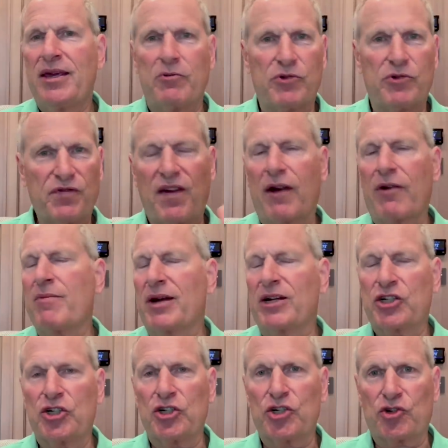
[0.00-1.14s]
It was very
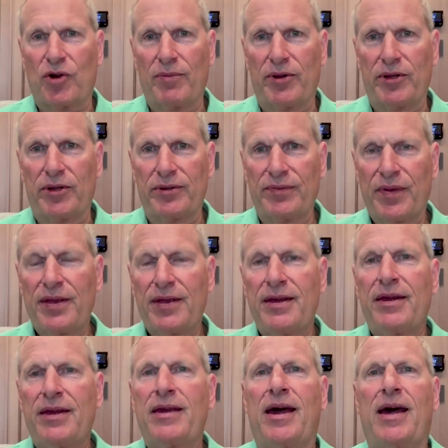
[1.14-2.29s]
much in trouble,
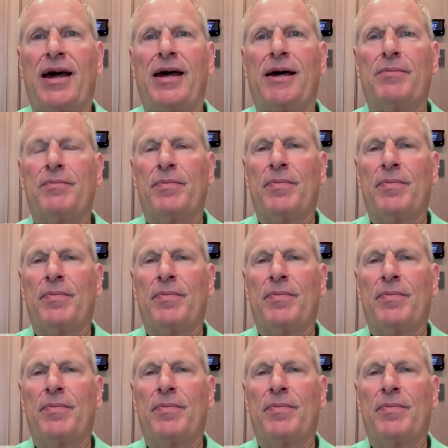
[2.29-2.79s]
uh,